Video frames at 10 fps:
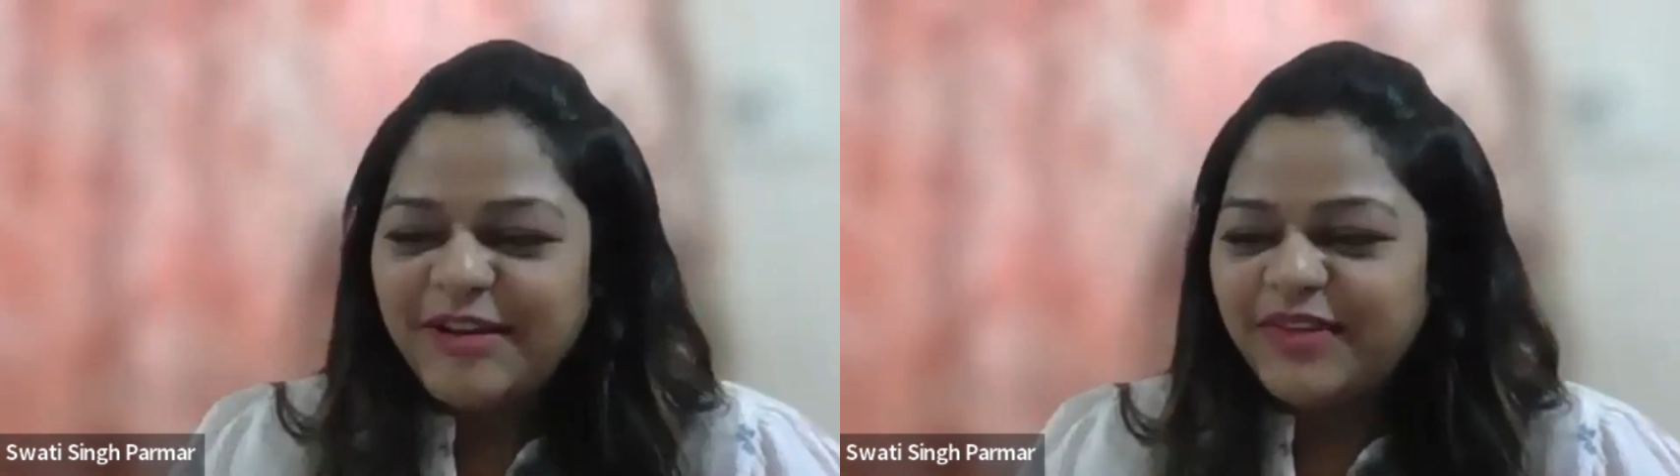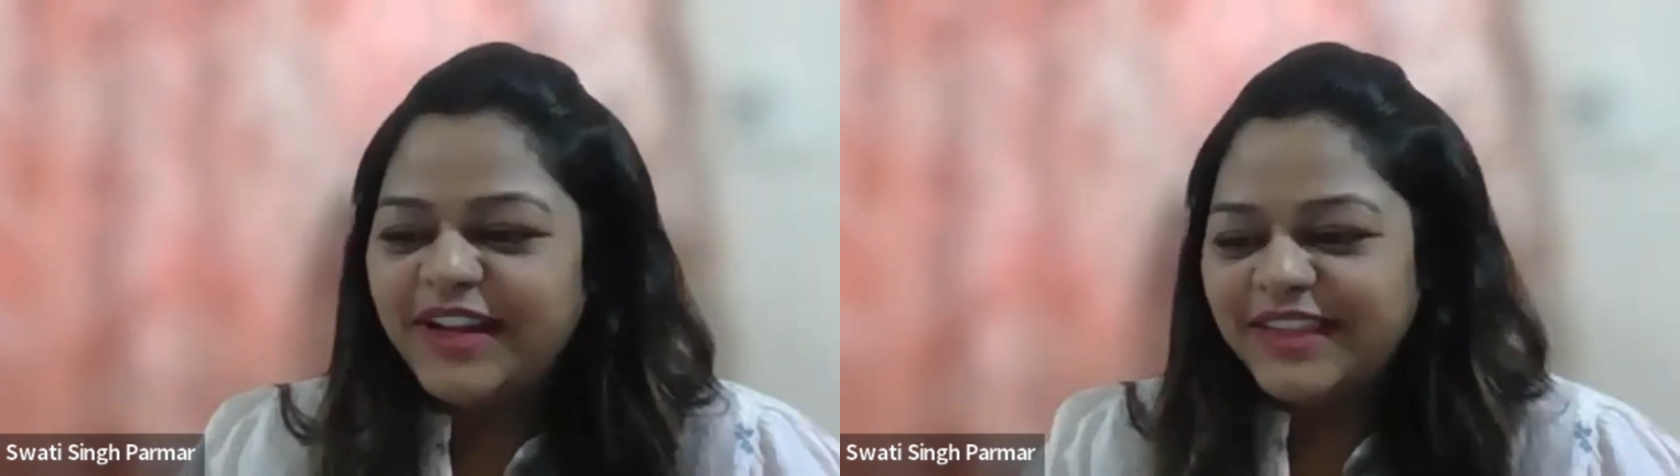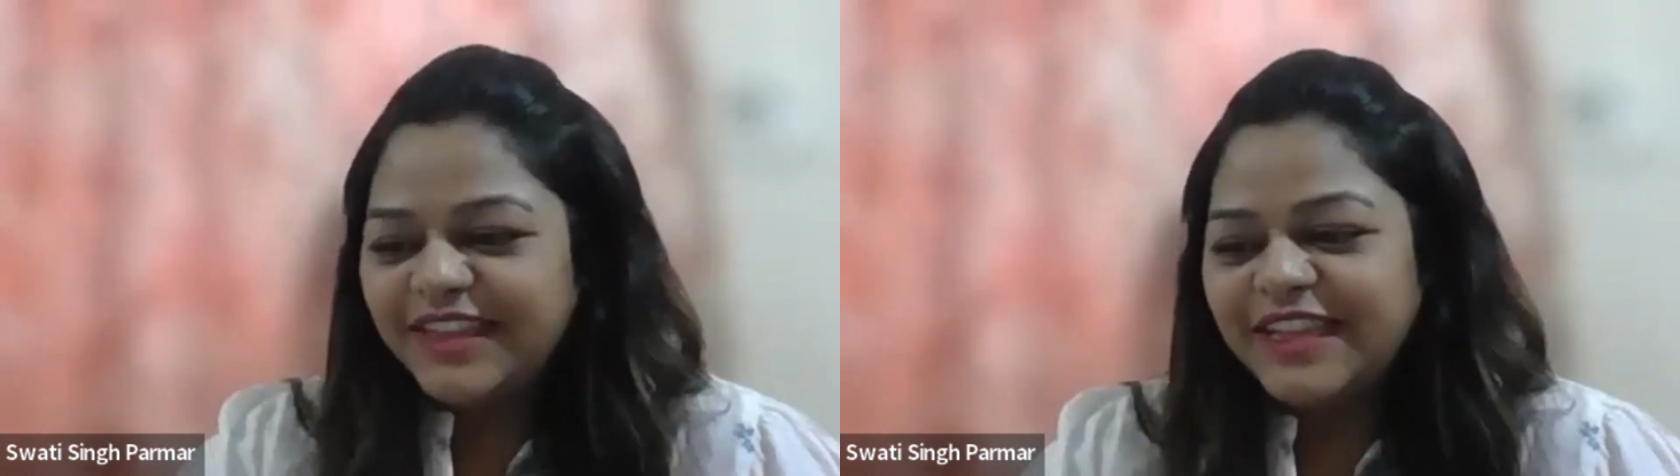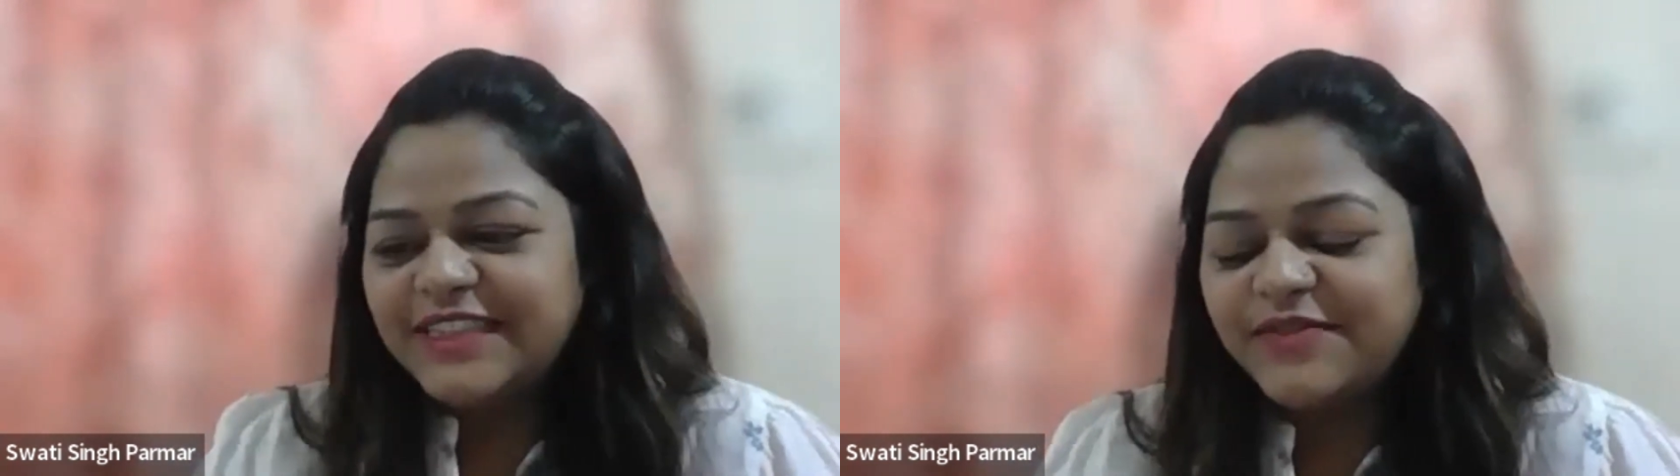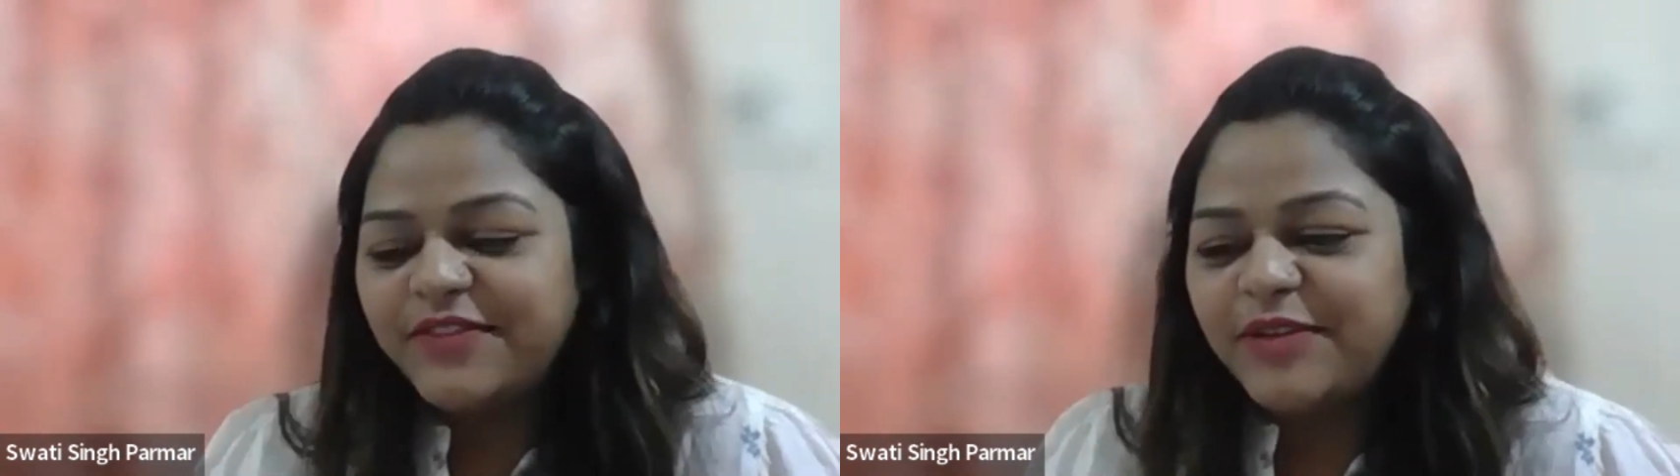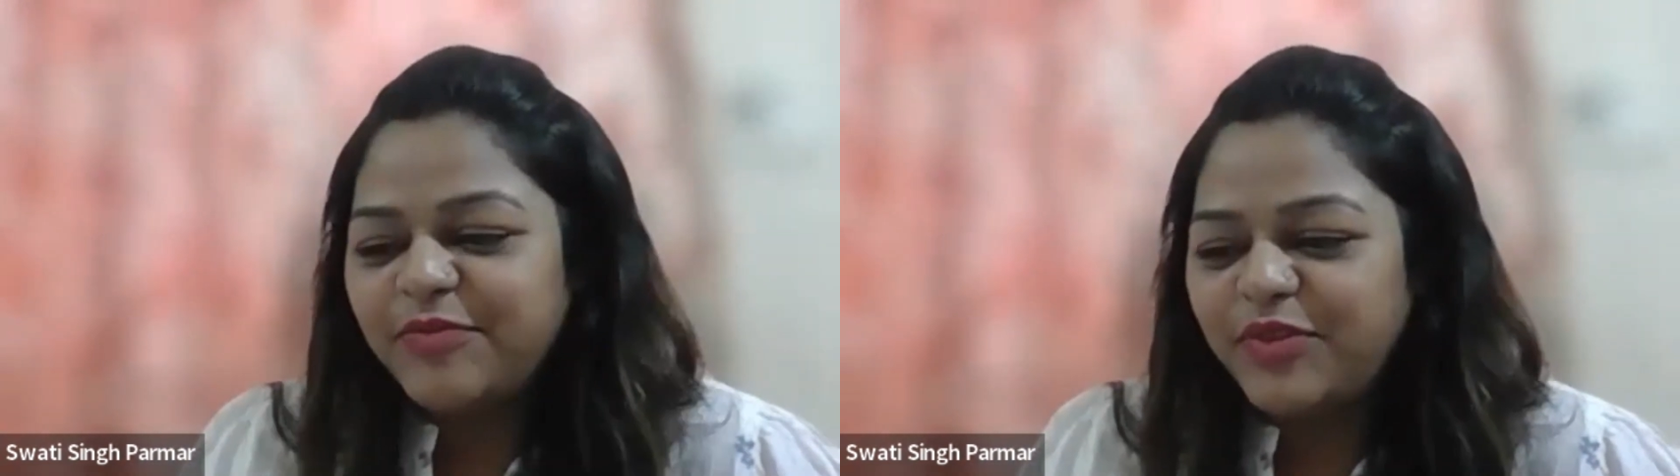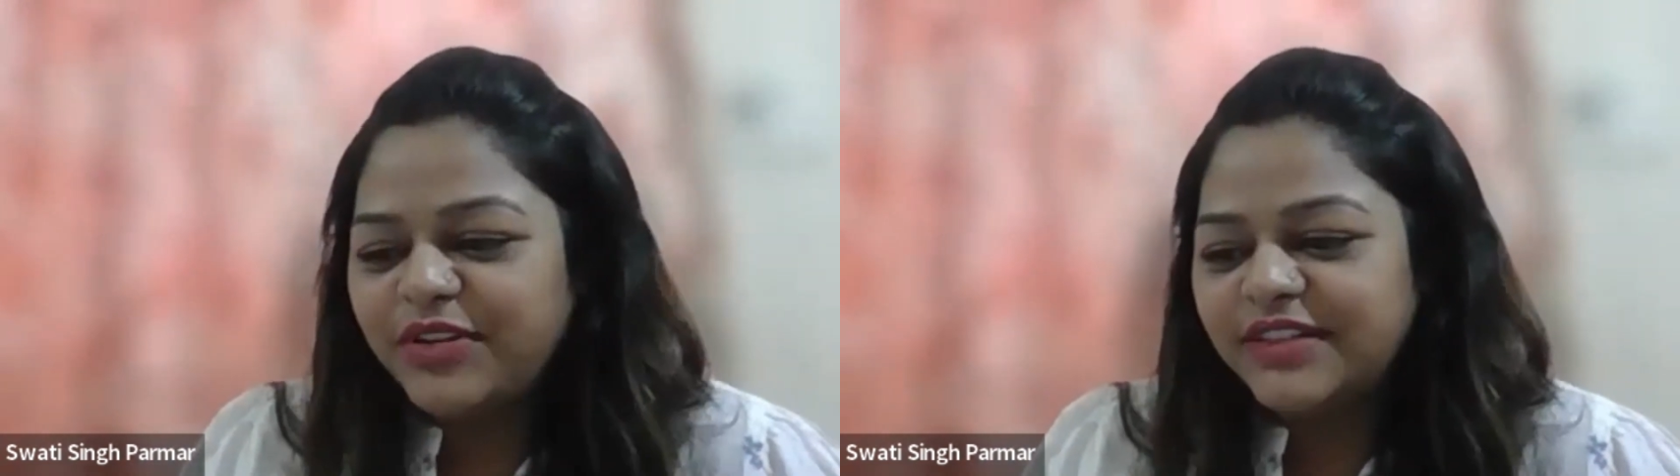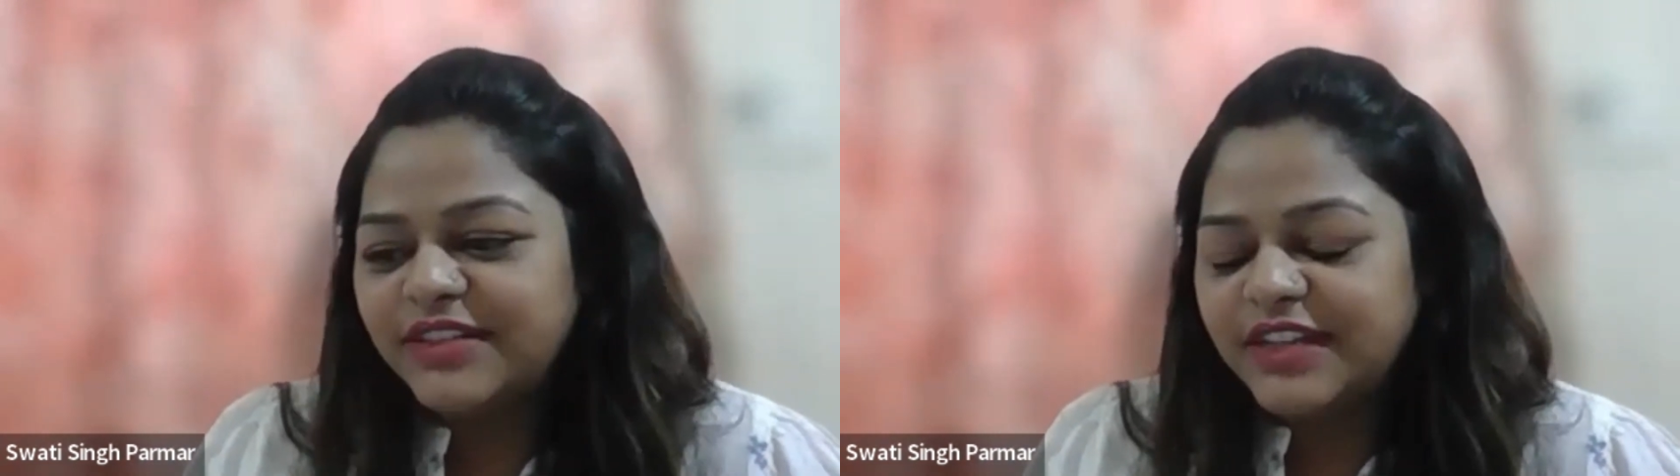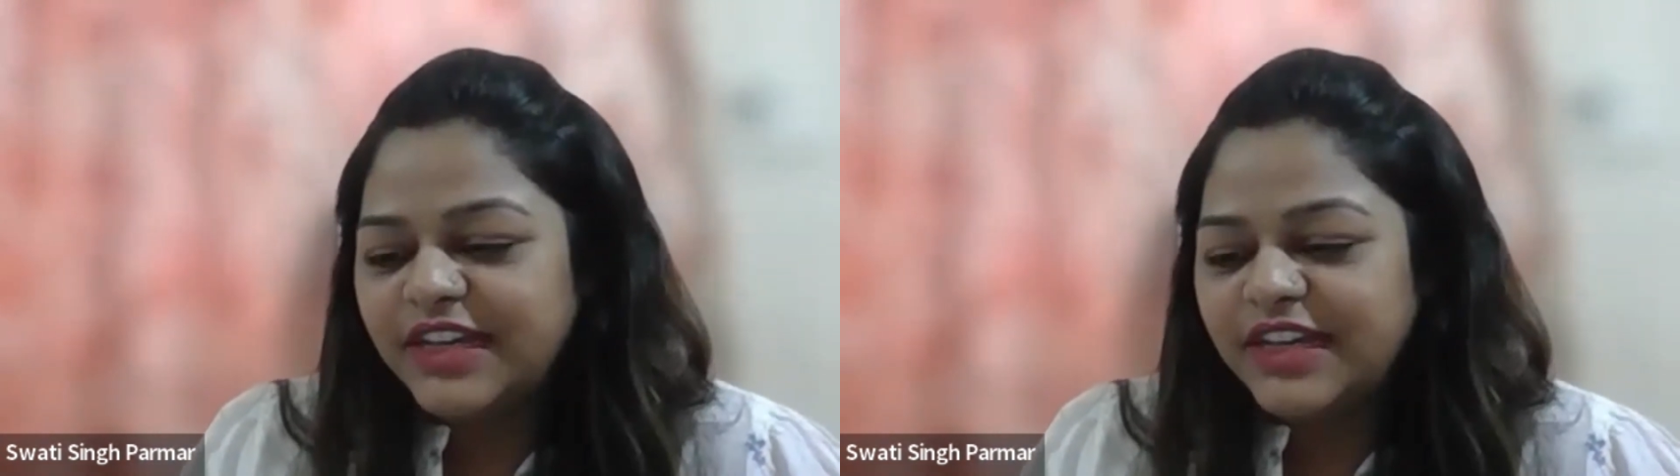But I think that's a very important